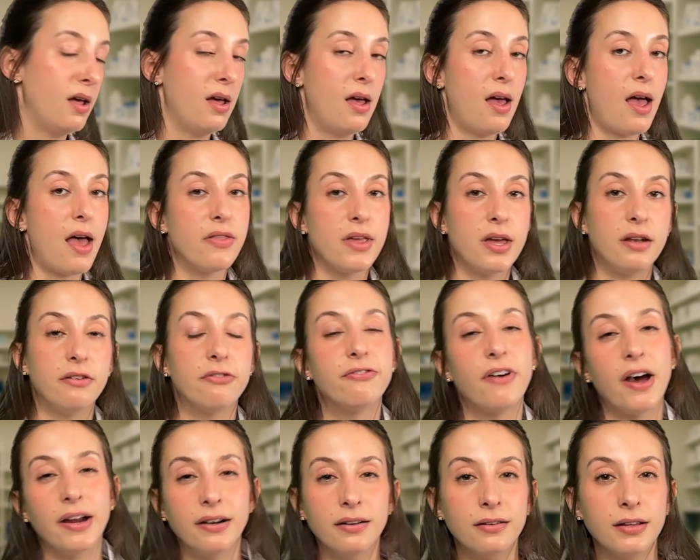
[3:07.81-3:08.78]
And then
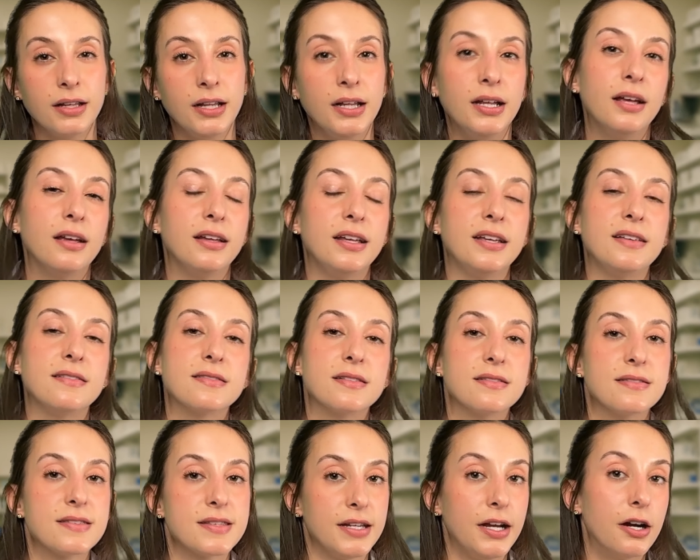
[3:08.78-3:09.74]
finally is
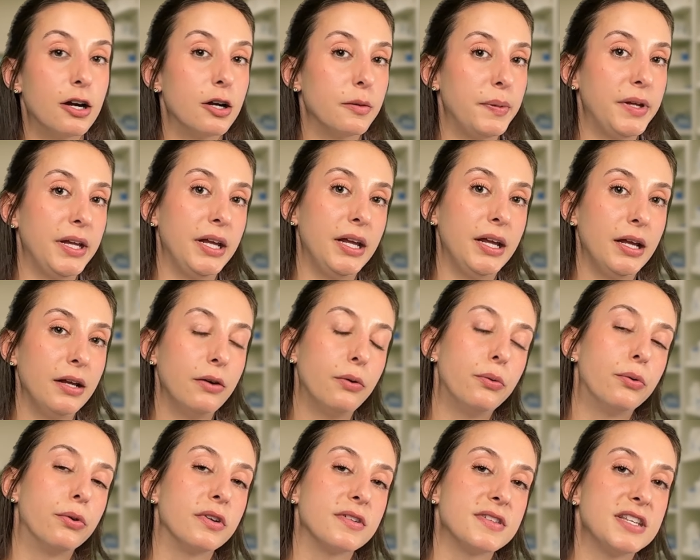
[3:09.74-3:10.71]
CRP,
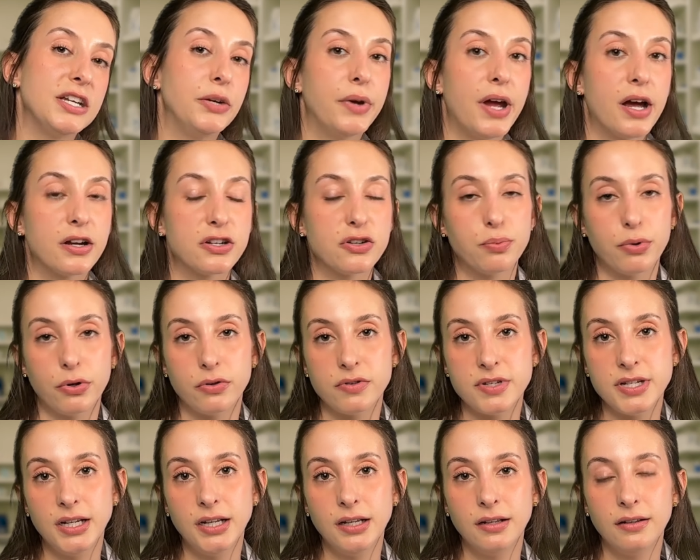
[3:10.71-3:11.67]
or C-reactive
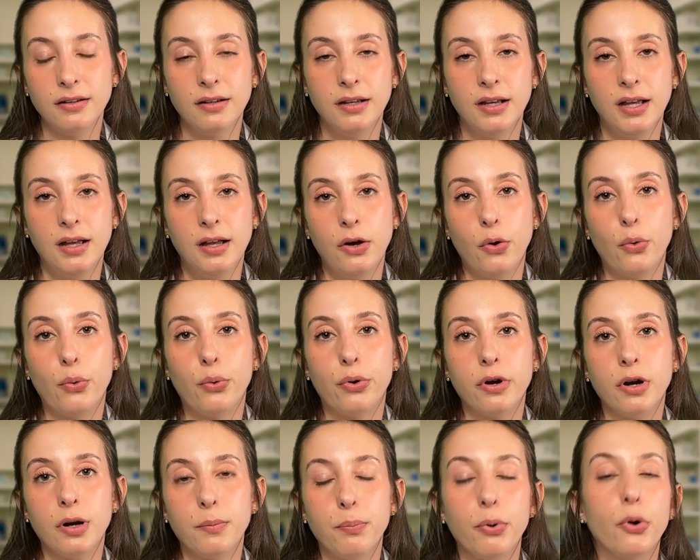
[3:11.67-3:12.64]
protein,
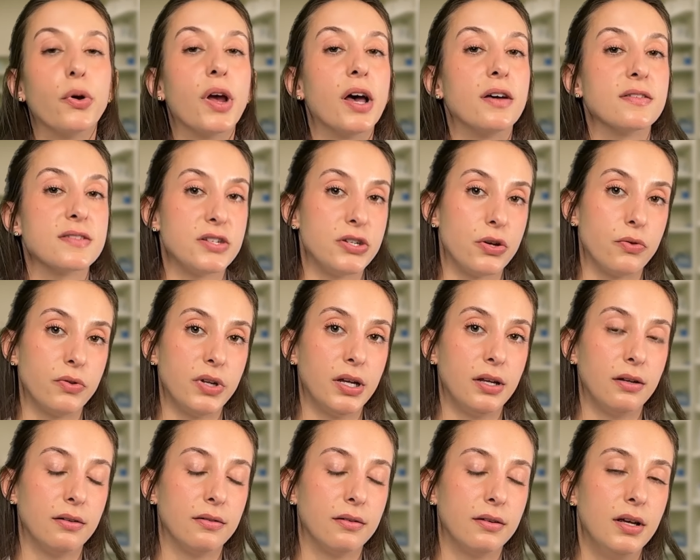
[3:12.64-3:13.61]
or
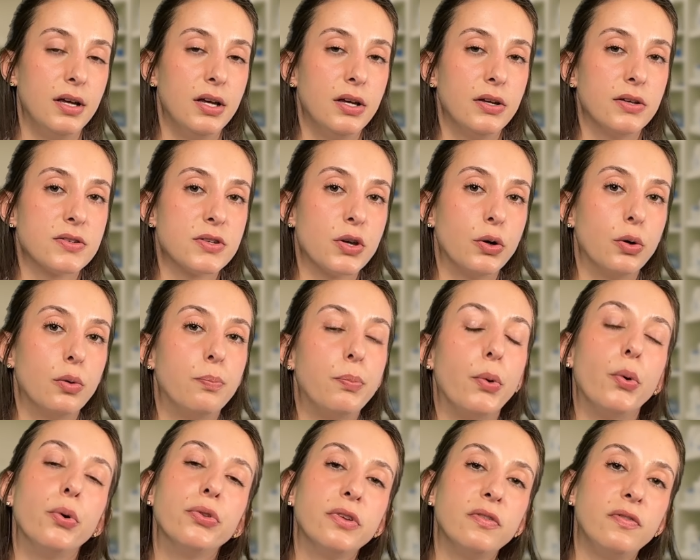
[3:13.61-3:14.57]
procalcitonin. So
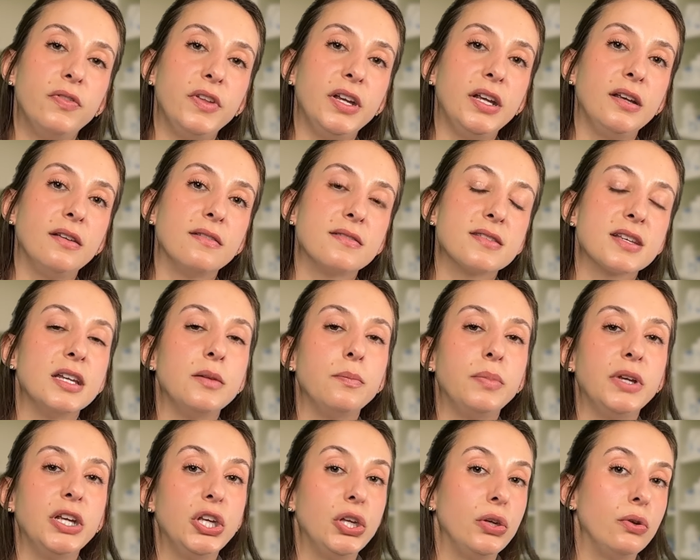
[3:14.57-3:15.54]
both of these can be
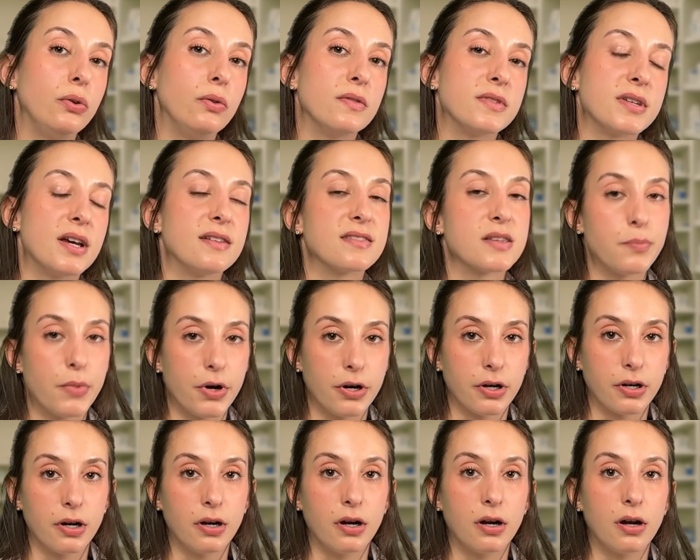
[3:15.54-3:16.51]
used as a
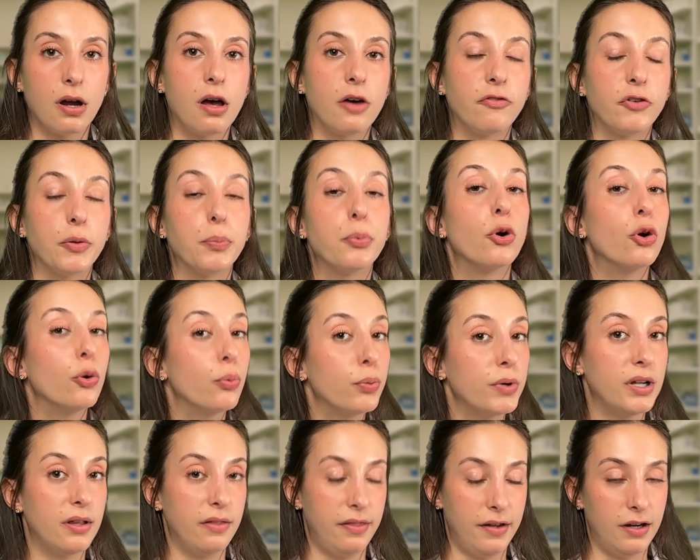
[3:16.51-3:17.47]
marker of
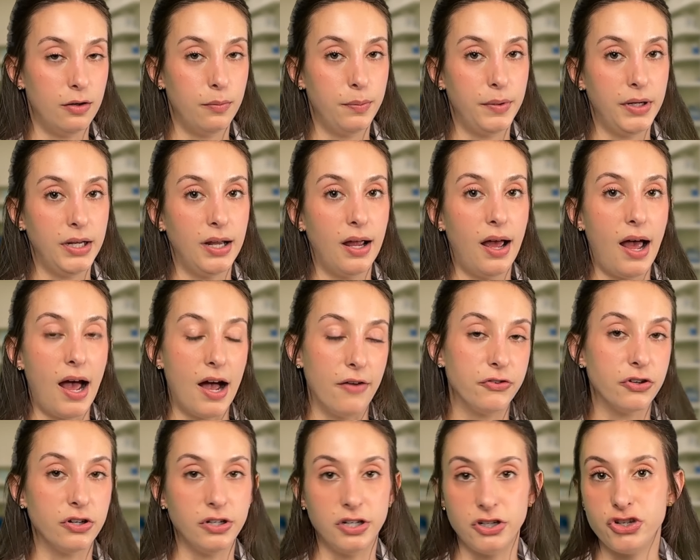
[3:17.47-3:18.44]
appropriate therapy
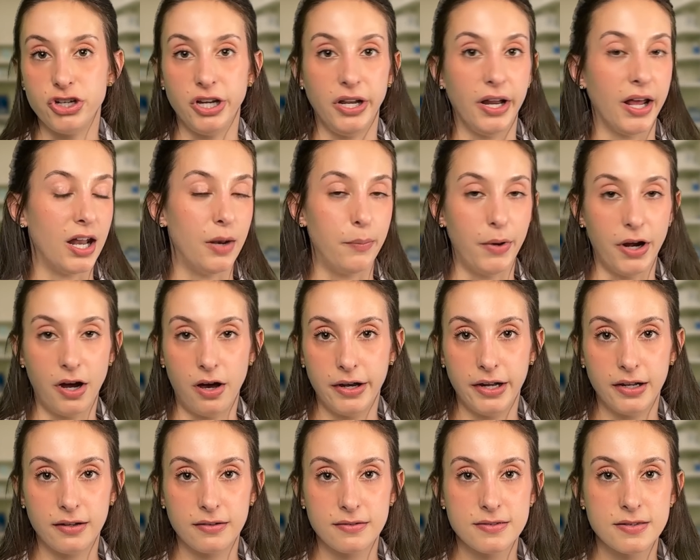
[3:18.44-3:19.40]
after initiating
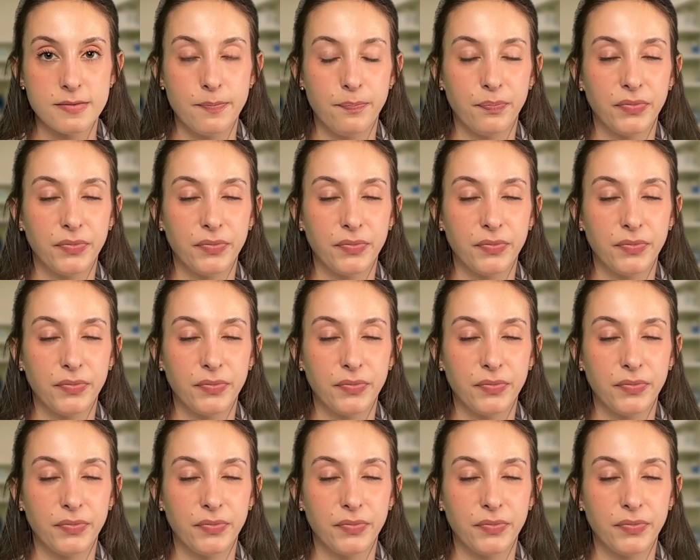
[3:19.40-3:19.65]
antibiotics.